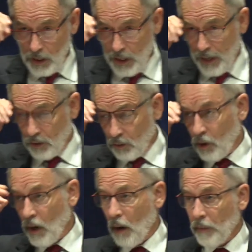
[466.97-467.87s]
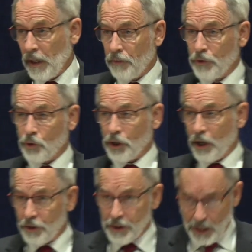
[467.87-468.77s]
And I don't know how many of you
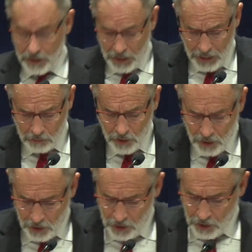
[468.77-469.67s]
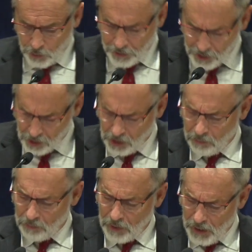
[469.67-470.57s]
cherish that name,
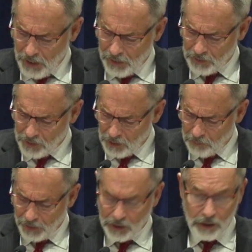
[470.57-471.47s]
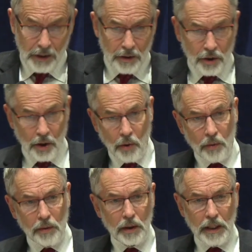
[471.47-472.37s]
Christendom, and because it's
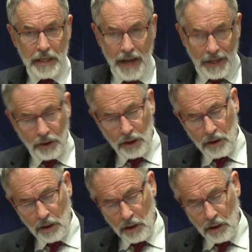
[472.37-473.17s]
so connected